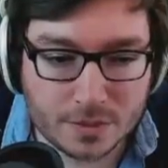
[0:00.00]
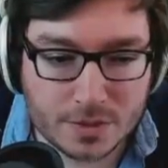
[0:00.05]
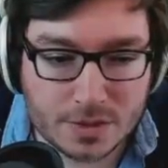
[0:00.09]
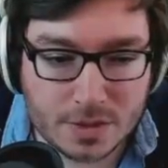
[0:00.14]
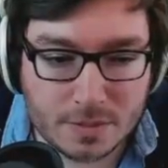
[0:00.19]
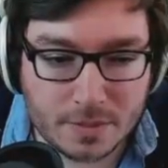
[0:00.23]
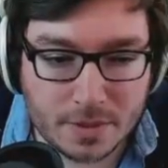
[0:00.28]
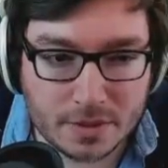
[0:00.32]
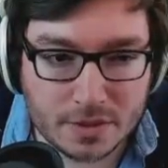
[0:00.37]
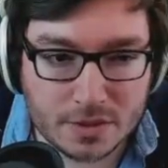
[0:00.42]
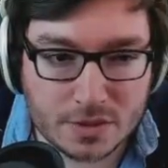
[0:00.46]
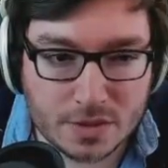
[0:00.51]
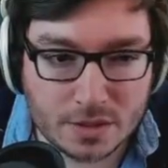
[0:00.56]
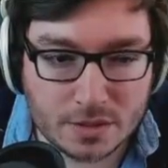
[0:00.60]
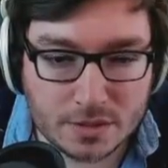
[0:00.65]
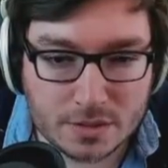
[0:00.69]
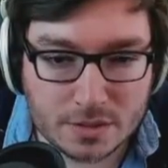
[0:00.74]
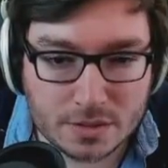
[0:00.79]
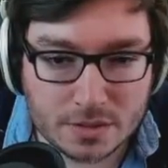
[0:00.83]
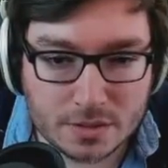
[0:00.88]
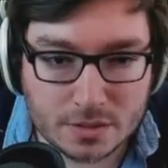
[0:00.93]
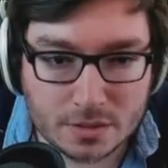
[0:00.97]
Does that make
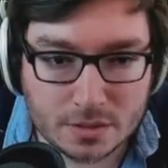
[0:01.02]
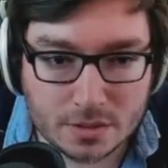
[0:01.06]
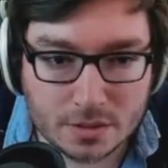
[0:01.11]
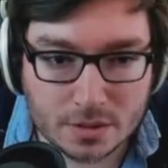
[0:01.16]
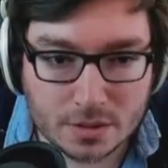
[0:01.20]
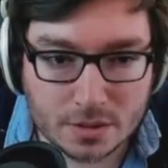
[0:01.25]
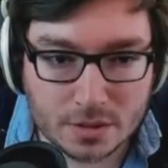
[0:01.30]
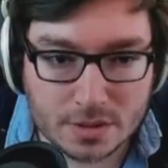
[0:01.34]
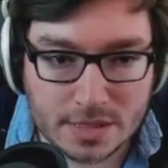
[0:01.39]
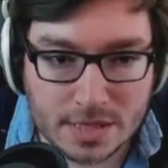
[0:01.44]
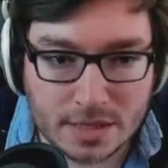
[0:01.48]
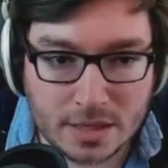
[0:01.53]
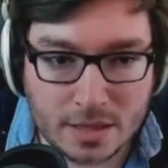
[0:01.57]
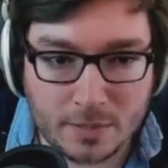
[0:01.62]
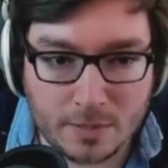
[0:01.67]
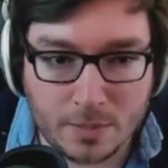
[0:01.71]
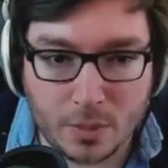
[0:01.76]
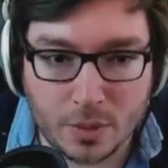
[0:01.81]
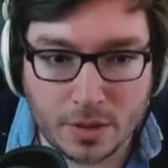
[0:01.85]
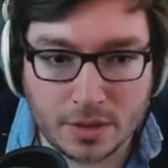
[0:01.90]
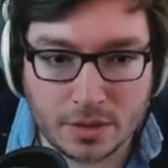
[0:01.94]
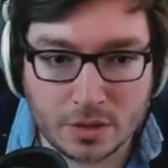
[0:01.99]
sense? Because at
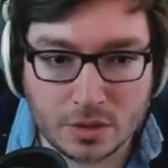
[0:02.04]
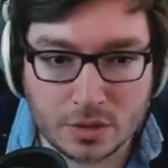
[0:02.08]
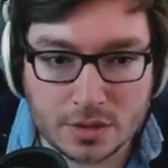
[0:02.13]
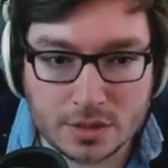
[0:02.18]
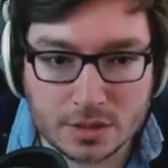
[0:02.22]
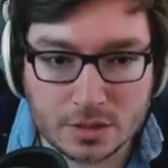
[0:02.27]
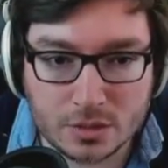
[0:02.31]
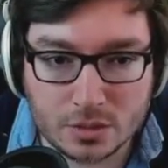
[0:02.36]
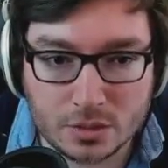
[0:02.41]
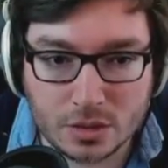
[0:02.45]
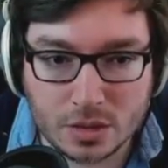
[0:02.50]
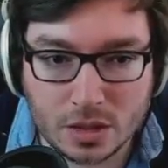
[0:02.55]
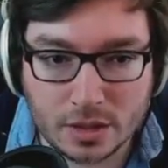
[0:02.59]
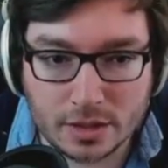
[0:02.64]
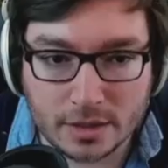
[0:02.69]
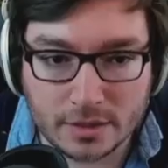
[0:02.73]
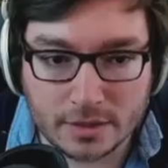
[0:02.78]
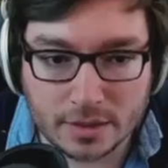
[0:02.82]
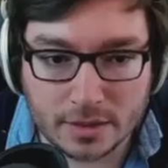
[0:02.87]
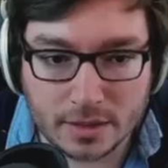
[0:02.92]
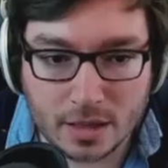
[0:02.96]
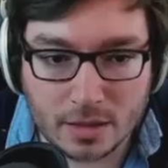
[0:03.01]
that point, you're still
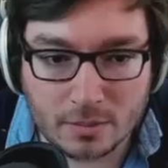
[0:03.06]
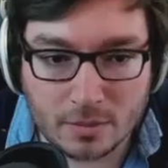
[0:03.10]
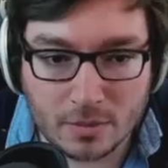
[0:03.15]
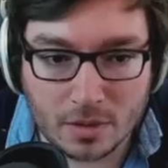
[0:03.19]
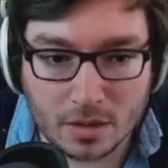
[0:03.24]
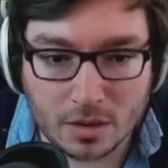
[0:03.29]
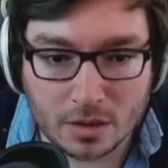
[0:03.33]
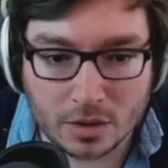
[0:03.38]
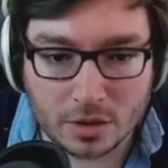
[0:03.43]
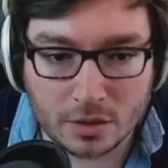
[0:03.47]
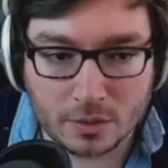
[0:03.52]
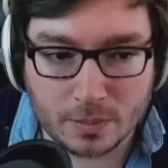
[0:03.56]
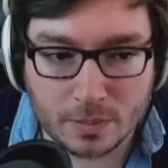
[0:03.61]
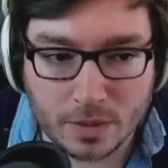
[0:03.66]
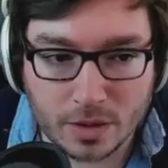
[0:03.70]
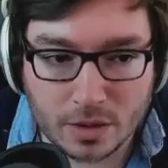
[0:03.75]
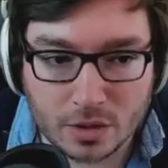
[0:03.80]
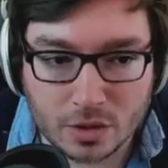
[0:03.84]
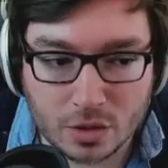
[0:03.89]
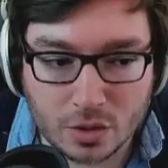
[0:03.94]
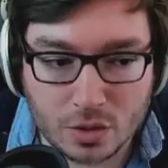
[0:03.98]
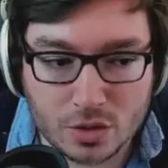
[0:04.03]
learning the game by
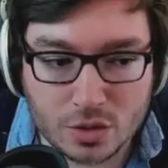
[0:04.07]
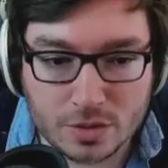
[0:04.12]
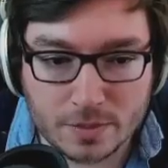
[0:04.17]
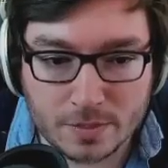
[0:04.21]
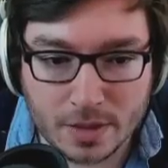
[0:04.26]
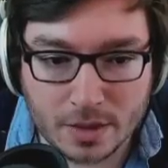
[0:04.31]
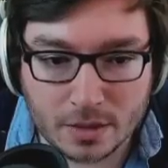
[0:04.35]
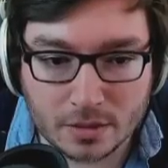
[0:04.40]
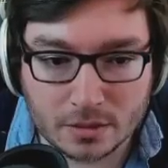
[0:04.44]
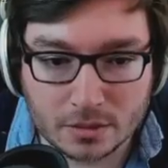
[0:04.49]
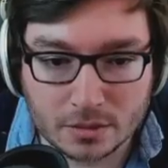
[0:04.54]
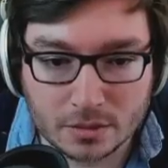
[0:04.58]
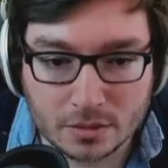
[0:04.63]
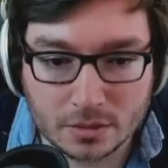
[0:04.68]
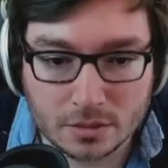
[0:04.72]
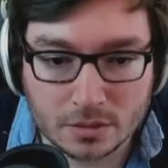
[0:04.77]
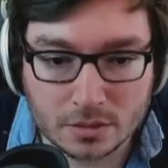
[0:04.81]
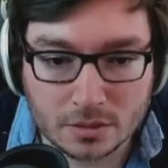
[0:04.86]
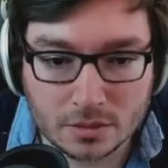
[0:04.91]
a huge amount.